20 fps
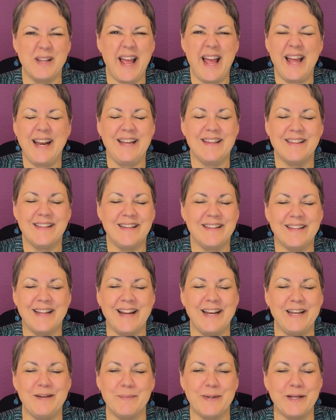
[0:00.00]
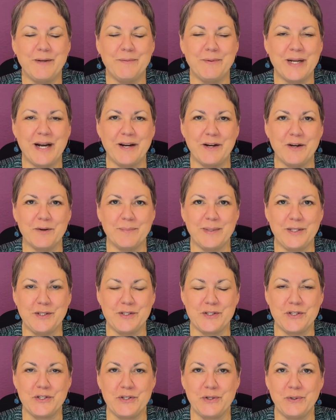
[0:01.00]
Anything that anybody would hire me
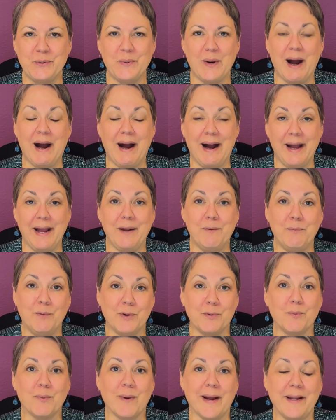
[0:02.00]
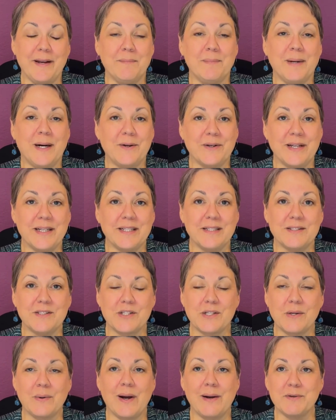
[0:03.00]
to do, I would write about it.
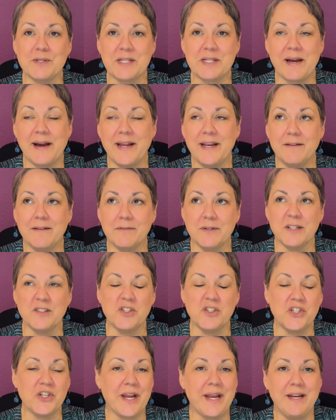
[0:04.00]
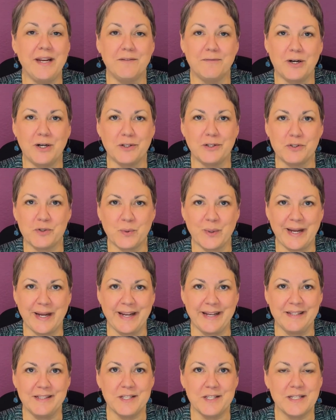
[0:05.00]
So I was kind of a Jane of all
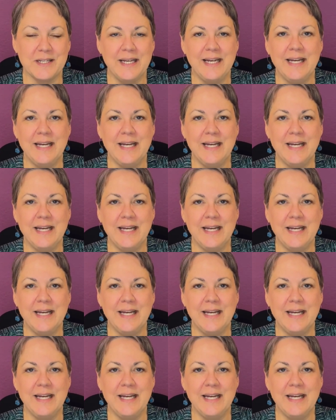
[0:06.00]
trades.